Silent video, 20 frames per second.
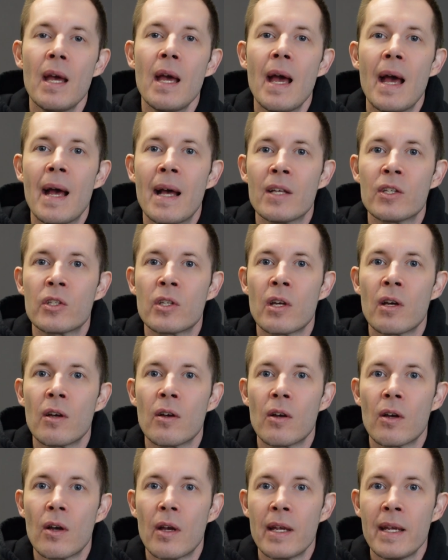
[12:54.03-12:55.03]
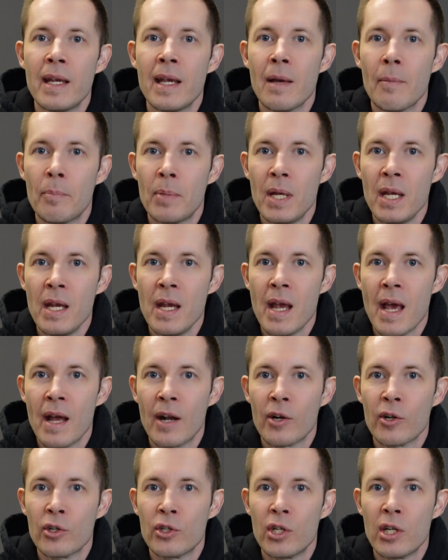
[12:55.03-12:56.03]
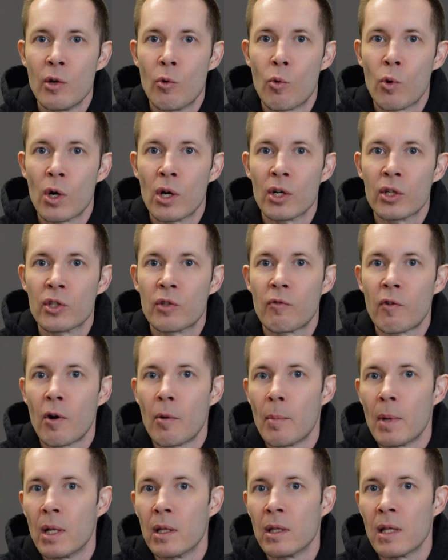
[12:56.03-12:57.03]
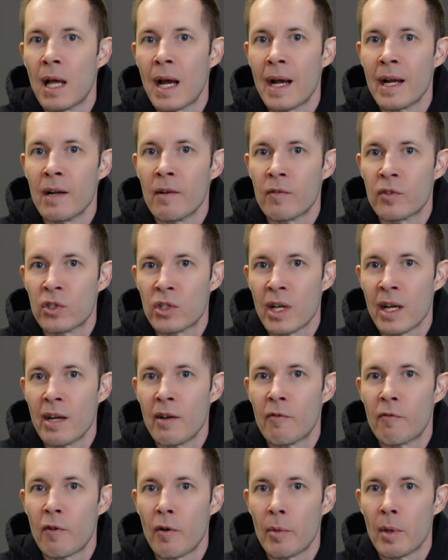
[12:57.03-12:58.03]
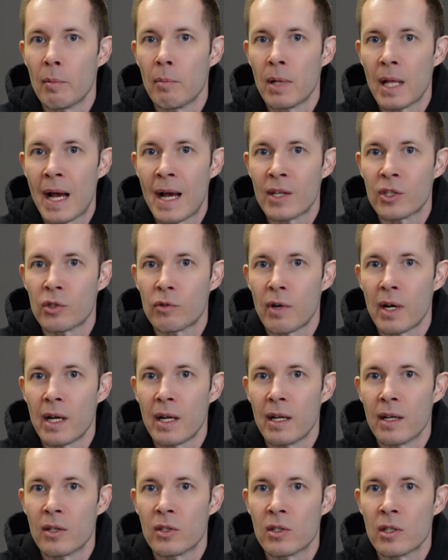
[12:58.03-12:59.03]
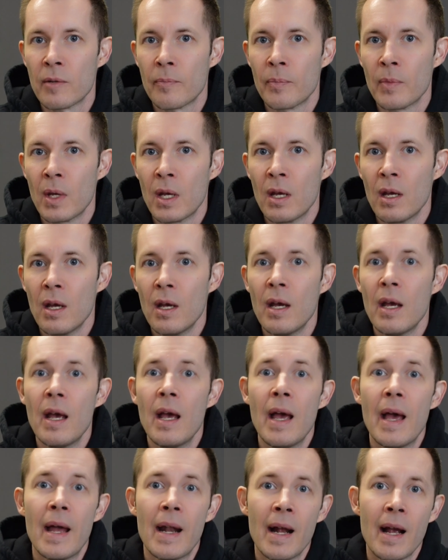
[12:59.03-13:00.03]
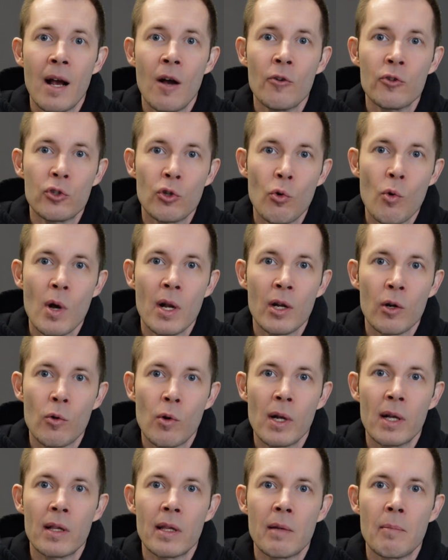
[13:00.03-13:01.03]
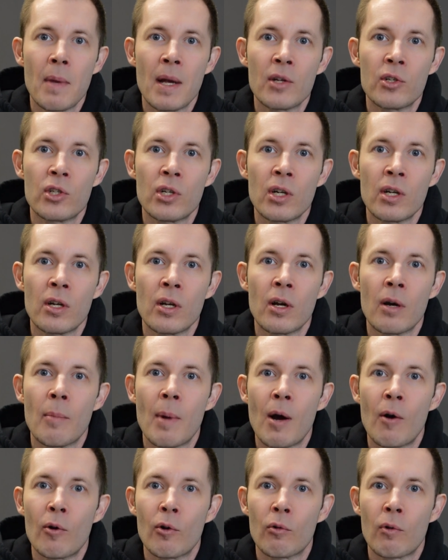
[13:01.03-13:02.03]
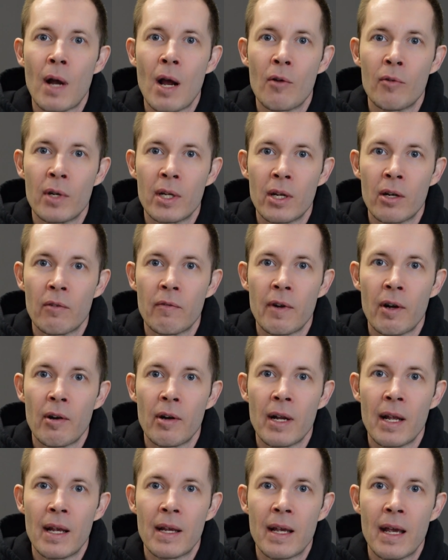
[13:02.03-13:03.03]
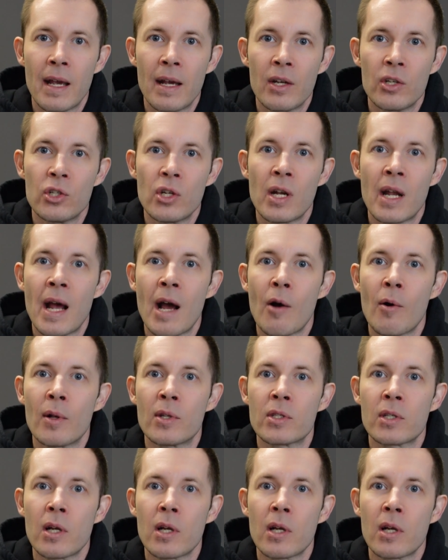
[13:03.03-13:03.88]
as E M P energy works from line of sight from the blast radius. And I also want to quickly mention about grounding your Faraday cage and how it's